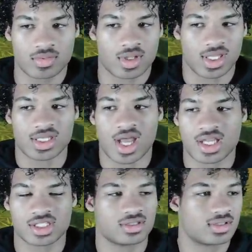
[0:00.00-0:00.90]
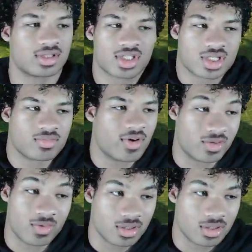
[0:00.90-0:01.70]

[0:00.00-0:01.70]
and they dodge it, they're just gonna move out the way.